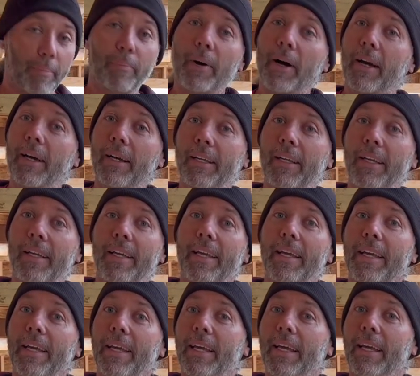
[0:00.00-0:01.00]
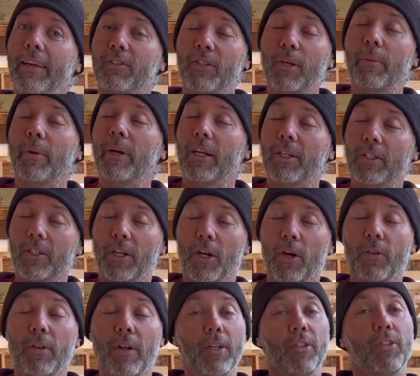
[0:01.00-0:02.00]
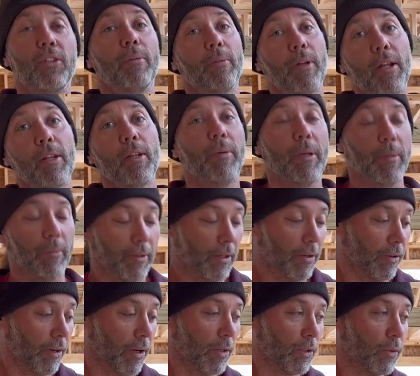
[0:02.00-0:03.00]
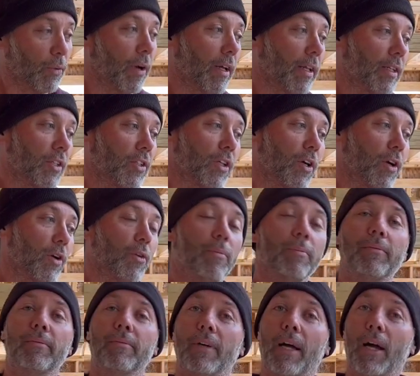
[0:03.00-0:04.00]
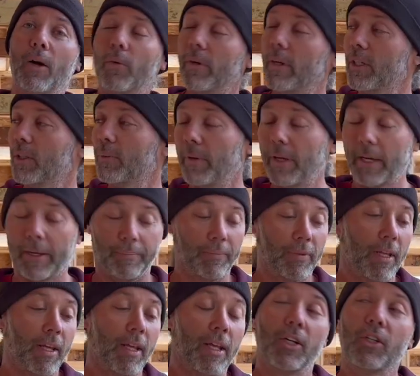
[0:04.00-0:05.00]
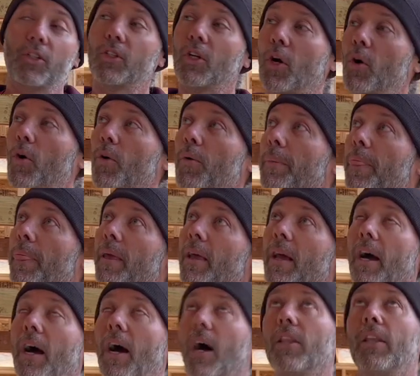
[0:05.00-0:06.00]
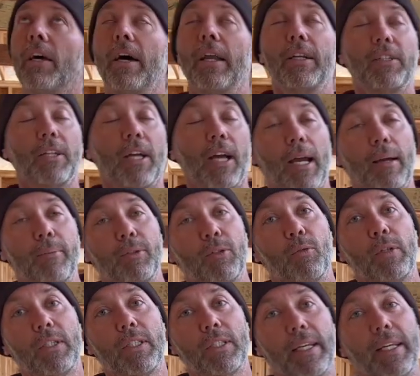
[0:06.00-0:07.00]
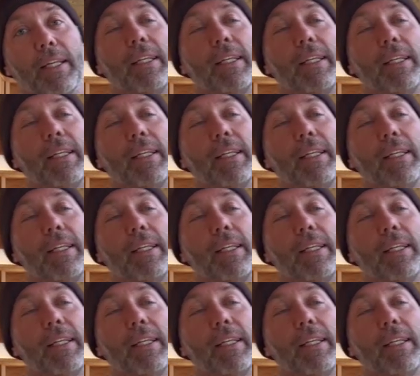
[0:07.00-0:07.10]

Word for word: but if somebody doesn't know, then I assume that other people don't know as well. And so I want to explain. So a lot of times we say